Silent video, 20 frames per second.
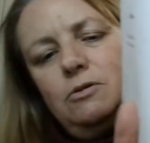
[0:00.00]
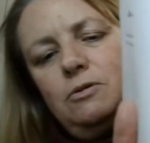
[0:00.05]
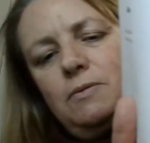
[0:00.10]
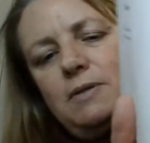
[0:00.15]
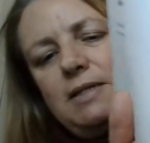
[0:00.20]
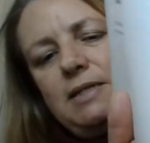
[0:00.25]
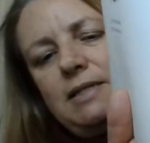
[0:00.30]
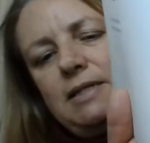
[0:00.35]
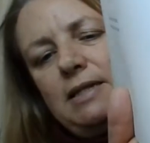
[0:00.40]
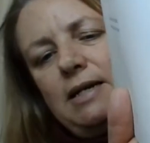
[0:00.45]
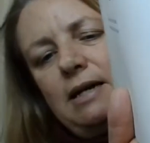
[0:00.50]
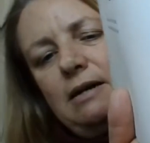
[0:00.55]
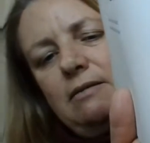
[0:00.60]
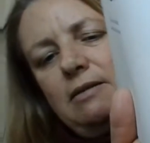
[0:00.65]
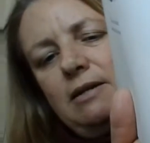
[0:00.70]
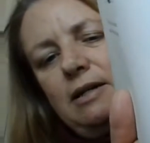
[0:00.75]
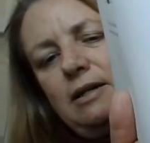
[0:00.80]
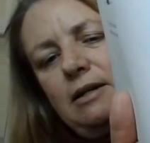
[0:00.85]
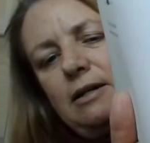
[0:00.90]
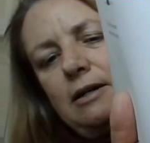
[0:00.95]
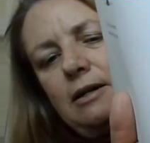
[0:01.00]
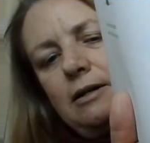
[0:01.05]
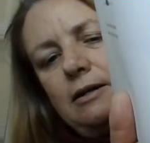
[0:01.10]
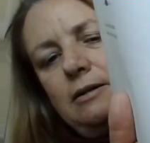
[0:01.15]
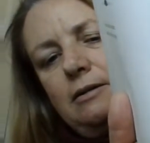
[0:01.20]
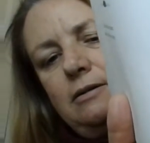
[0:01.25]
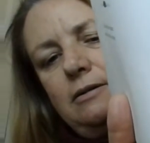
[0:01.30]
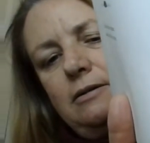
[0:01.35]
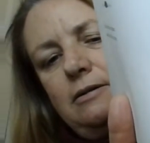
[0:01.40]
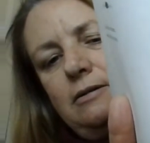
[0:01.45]
what do we see down
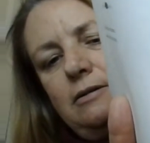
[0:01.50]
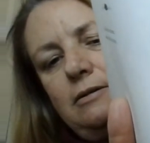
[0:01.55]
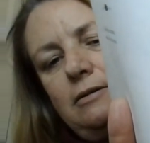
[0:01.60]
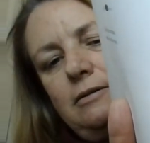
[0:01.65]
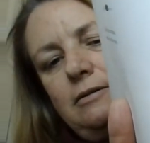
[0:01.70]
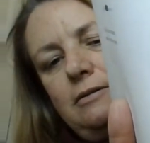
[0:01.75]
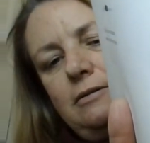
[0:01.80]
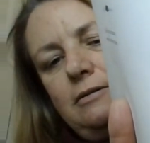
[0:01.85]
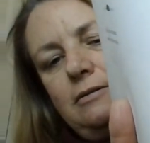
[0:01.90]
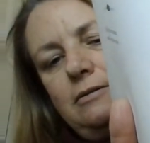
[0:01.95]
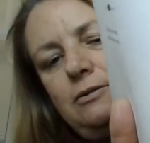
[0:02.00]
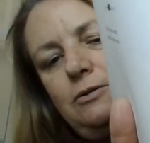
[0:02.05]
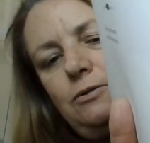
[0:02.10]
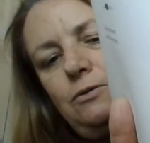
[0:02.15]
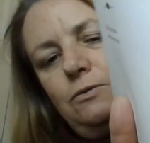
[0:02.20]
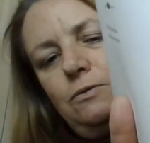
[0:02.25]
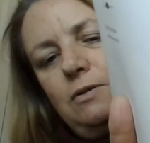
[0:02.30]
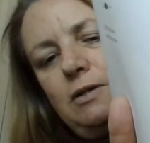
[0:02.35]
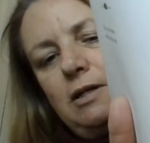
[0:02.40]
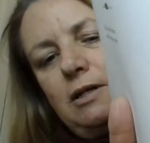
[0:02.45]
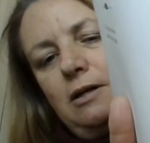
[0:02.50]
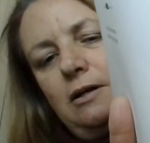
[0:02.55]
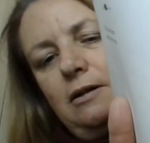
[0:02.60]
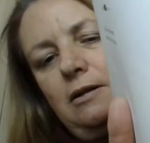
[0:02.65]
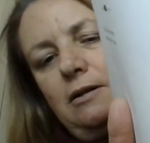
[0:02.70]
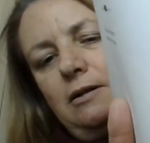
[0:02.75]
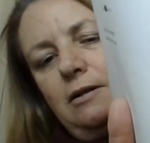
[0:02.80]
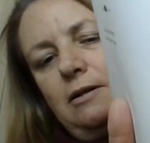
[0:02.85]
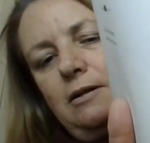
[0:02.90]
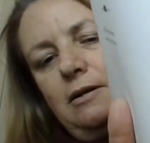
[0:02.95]
here? Two
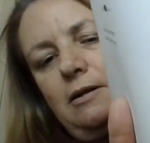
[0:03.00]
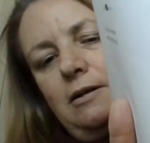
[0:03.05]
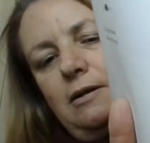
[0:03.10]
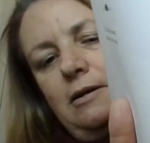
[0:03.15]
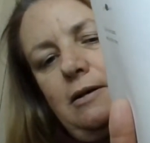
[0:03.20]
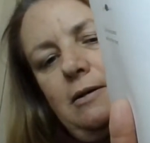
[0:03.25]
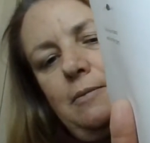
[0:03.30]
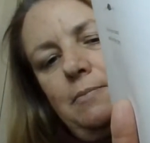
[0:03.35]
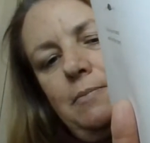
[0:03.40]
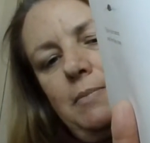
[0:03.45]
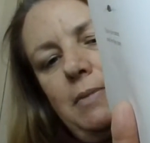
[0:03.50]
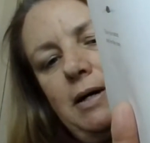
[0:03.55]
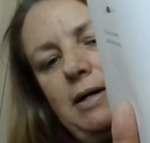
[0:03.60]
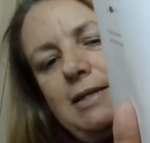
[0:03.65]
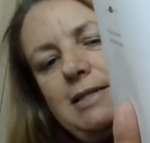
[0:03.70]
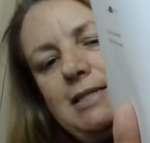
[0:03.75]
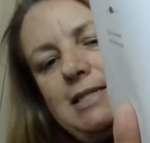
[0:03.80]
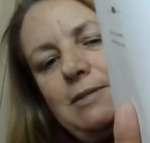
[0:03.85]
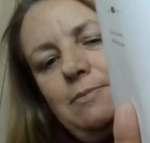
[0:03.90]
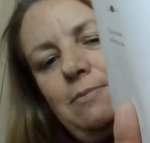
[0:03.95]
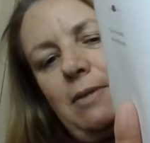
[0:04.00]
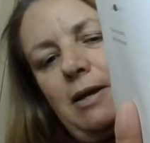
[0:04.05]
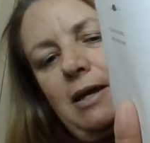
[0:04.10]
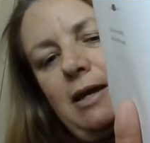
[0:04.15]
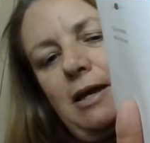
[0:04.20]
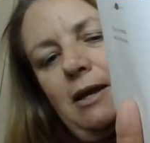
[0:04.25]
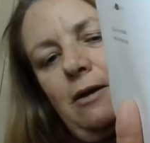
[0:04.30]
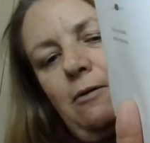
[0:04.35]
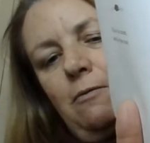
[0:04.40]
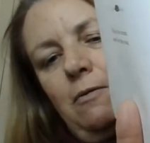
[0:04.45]
little mice
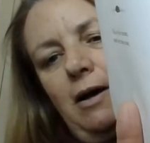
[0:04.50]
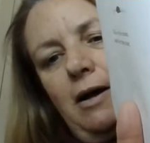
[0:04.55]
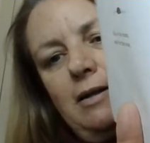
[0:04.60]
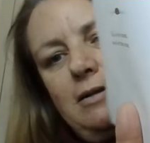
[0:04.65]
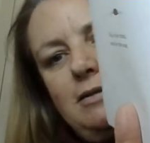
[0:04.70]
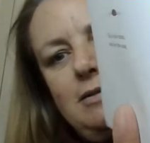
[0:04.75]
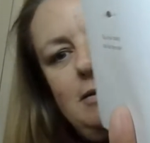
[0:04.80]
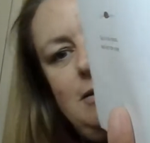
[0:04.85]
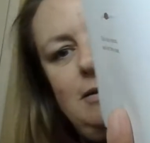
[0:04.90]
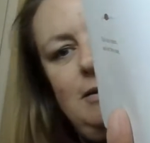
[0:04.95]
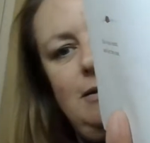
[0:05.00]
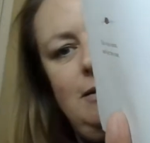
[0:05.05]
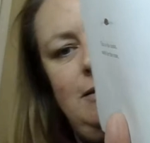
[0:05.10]
making what?